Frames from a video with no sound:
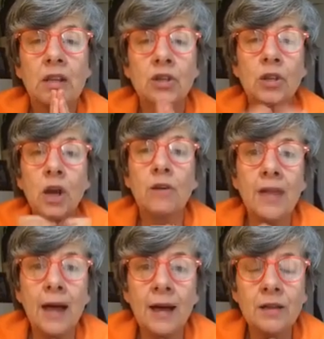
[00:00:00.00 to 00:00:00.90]
so
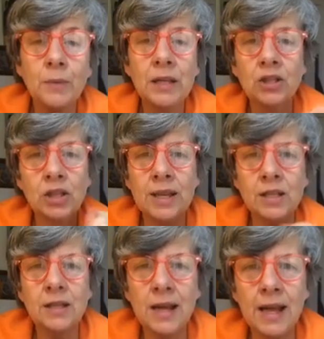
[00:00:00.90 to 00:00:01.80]
that we can
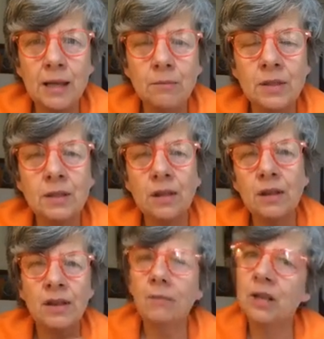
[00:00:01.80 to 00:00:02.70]
change the names so
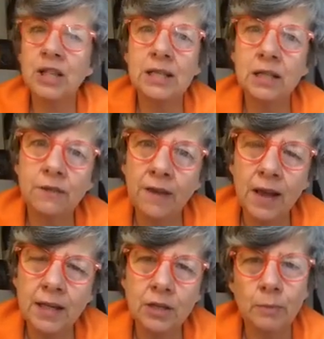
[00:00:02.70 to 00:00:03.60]
that they're much easier to find.